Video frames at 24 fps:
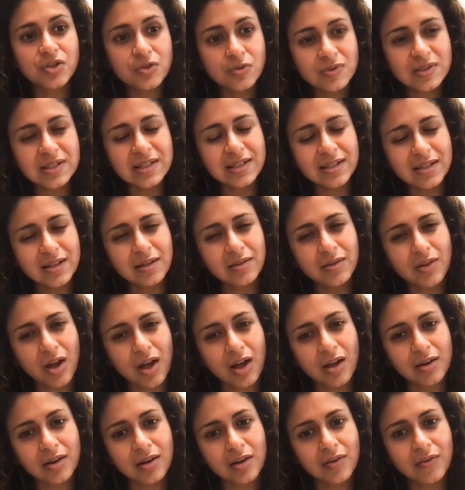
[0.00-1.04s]
do see a
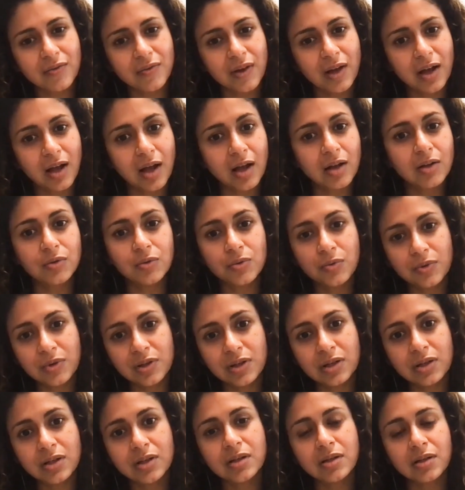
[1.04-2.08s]
lot of
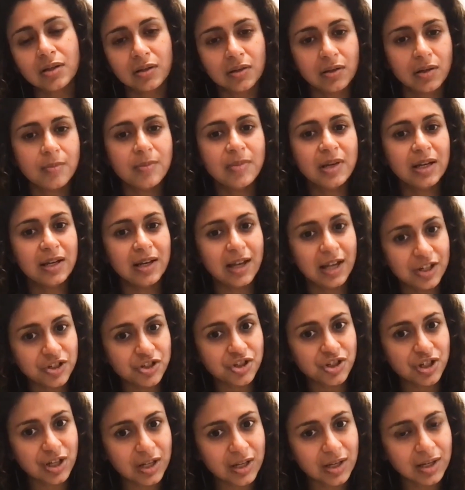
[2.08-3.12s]
gluten
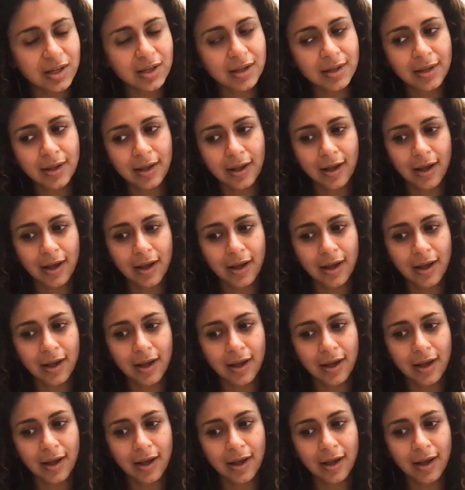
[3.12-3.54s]
elimination.